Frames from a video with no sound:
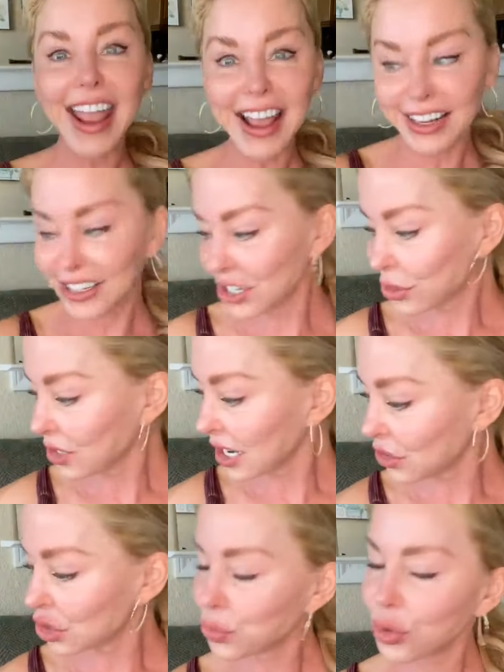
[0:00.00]
and you'll
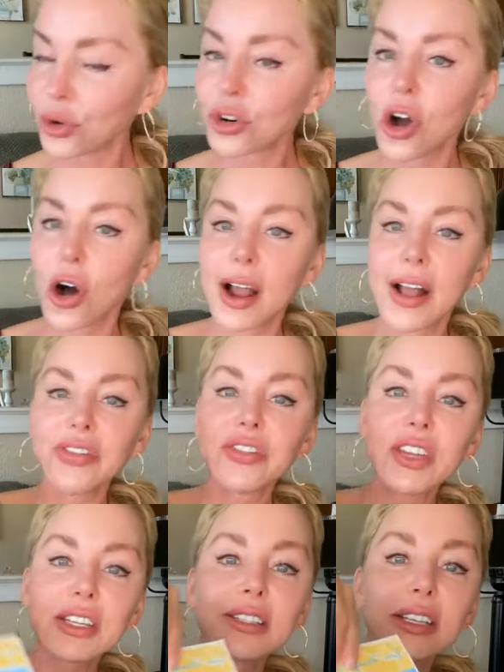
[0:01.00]
get this protocol.
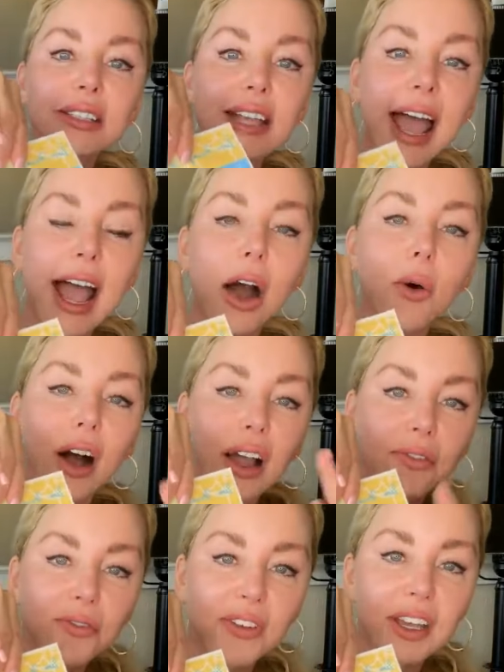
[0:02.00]
And this is how
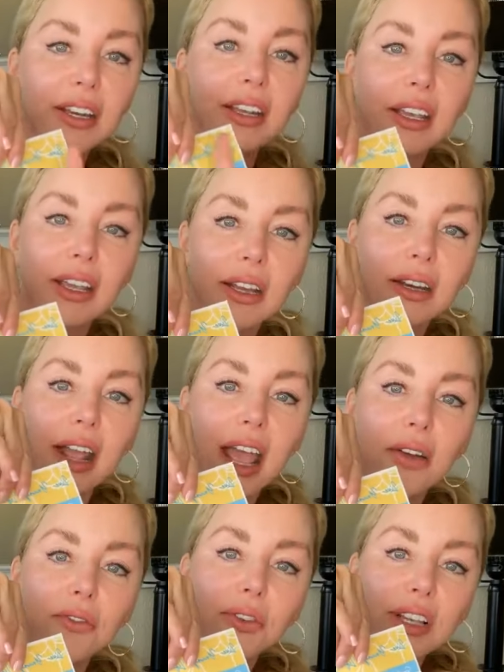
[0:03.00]
I fit in
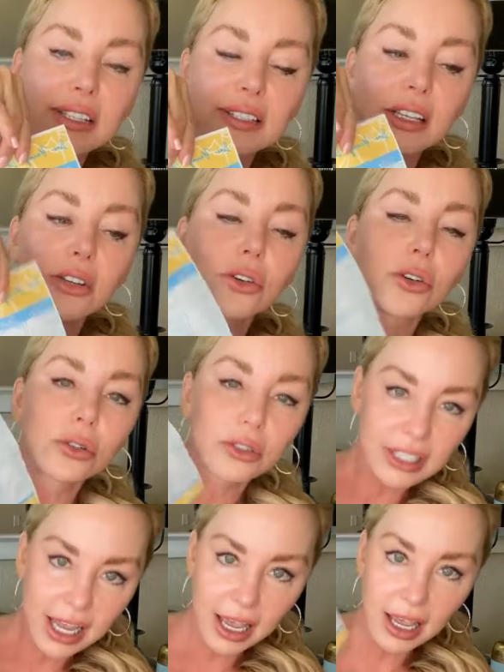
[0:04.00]
every single
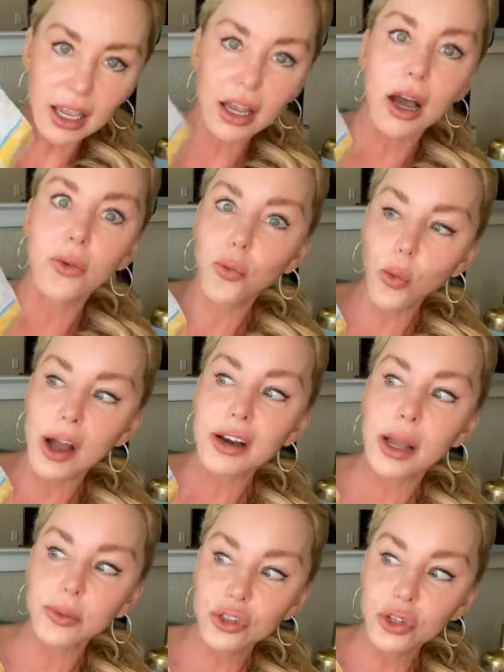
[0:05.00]
day of
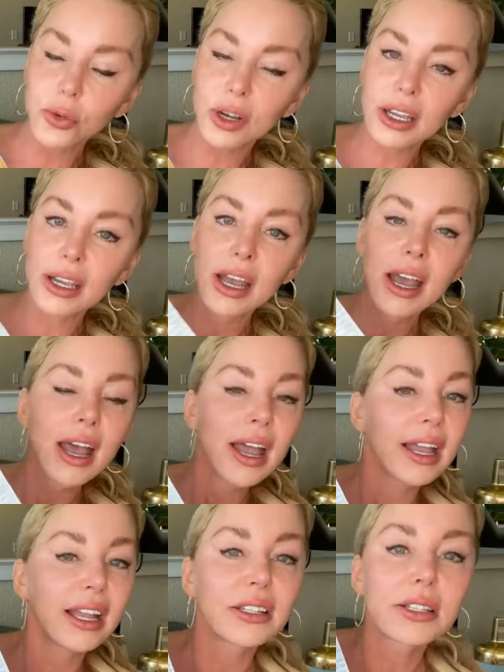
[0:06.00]
what I'm doing.
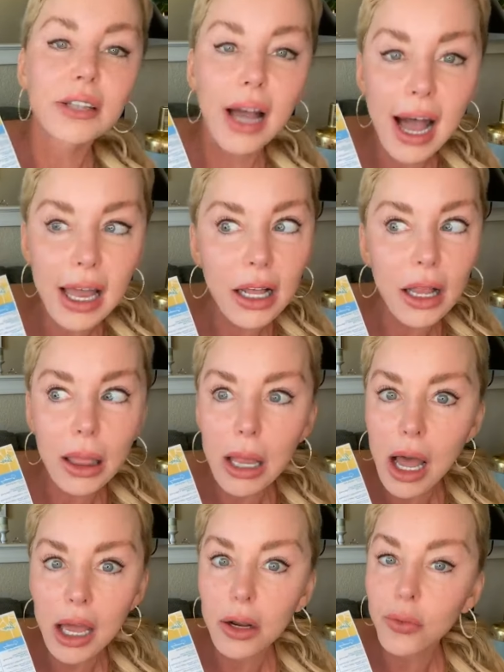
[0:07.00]
It's not a
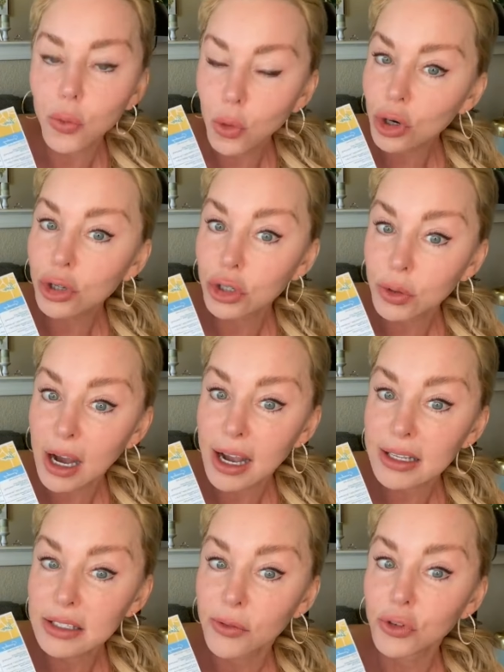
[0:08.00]
lot of work, you
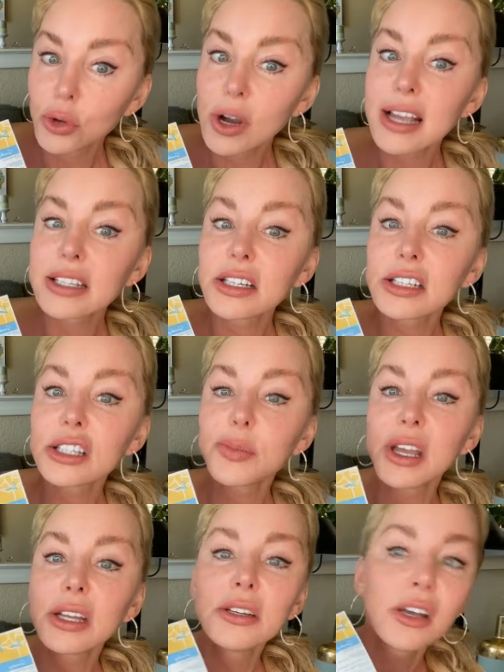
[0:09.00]
guys. If you guys can
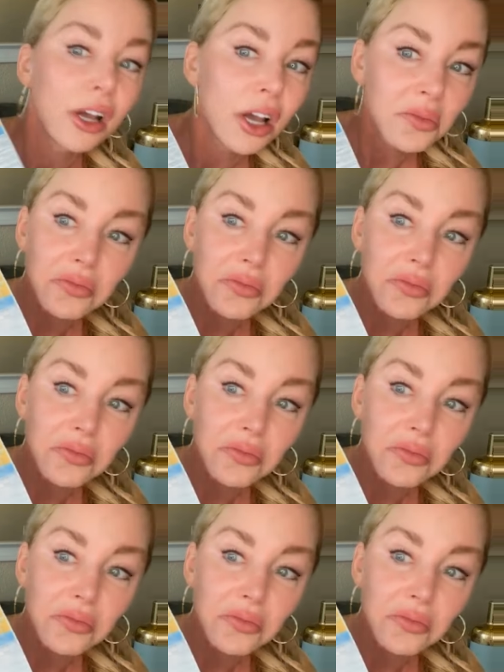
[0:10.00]
spend